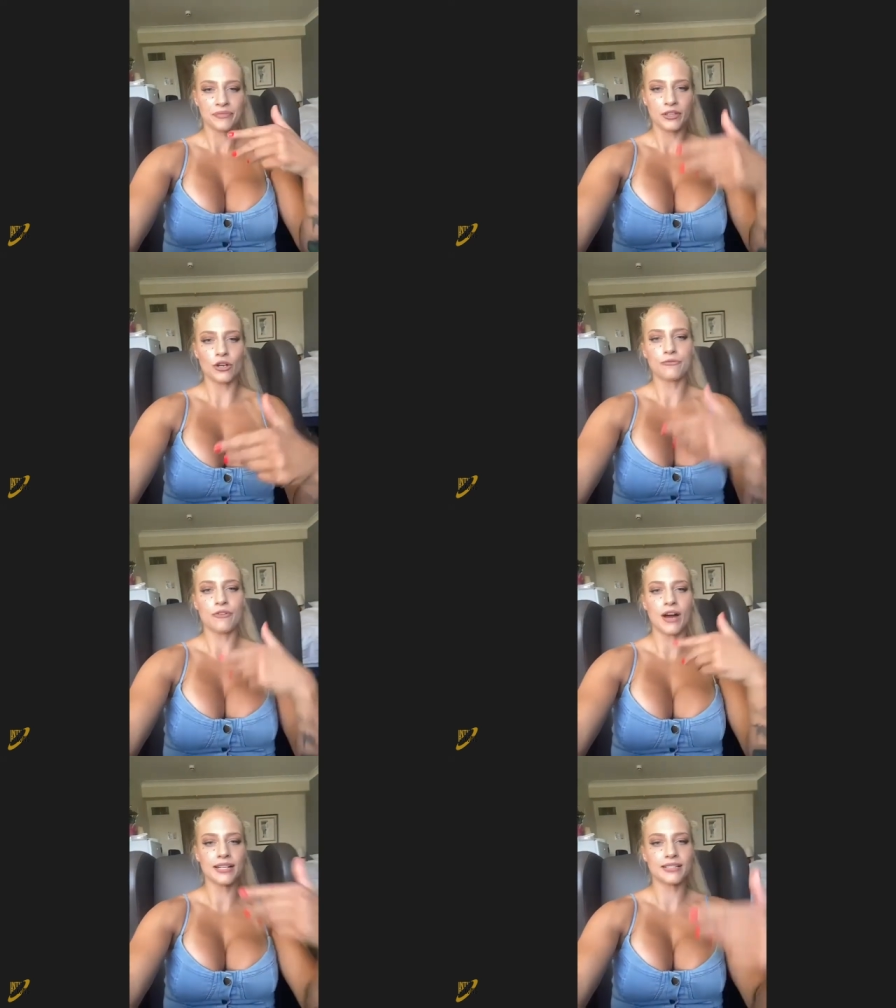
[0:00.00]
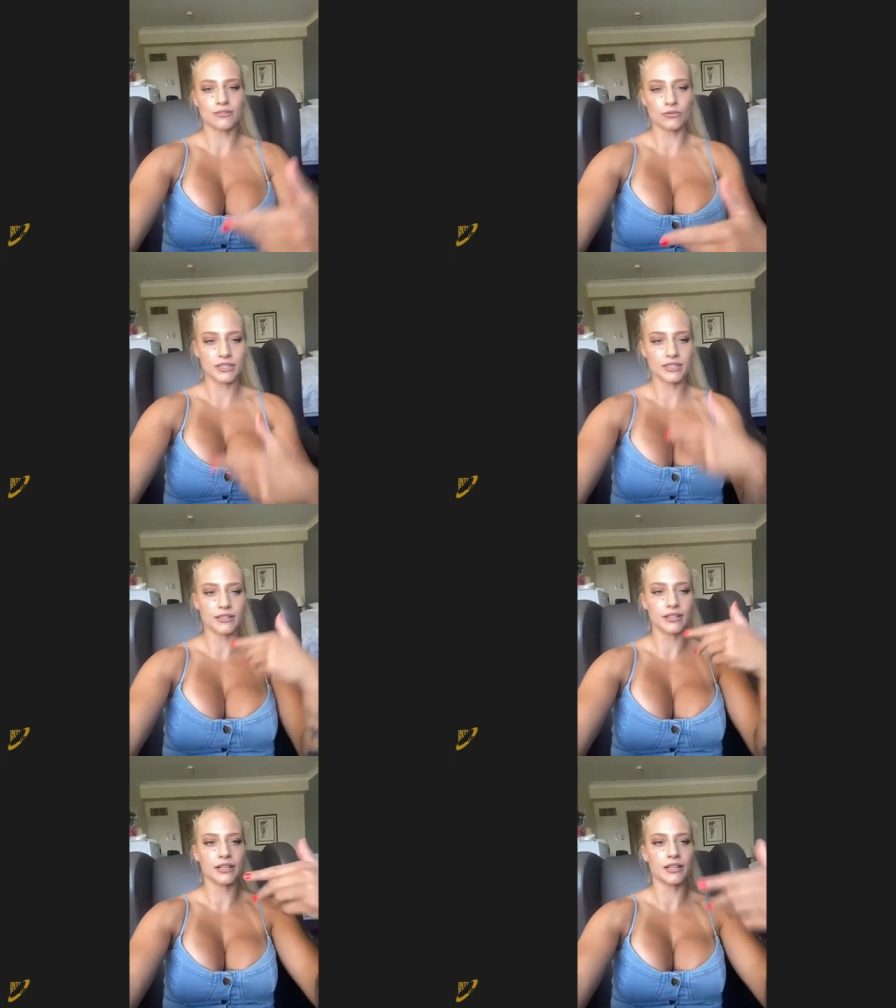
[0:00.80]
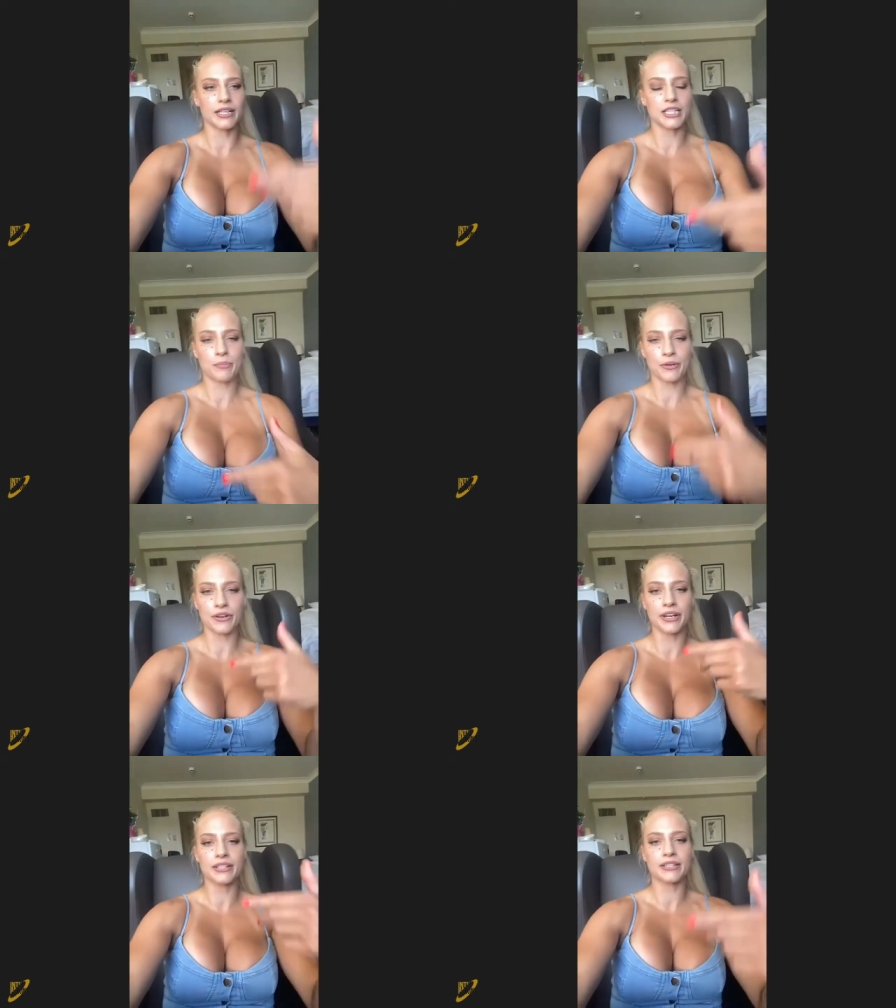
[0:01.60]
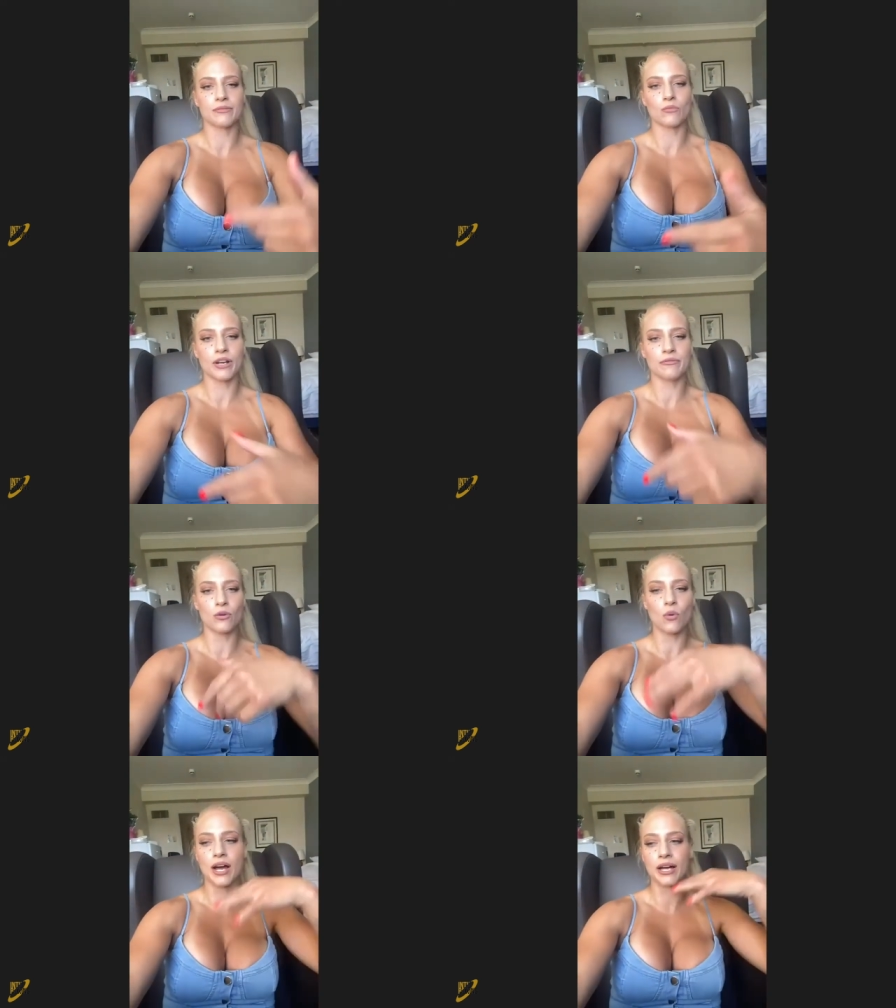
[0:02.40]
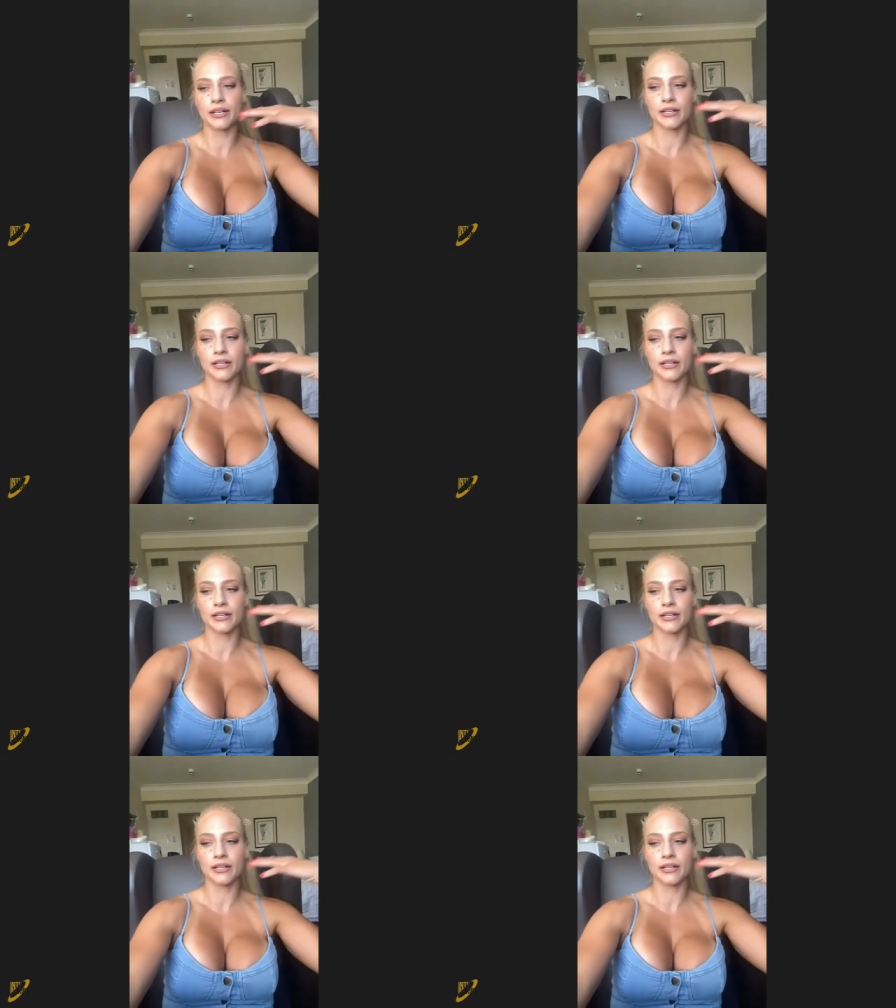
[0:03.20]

you know, fights and all this experience and whatever, why,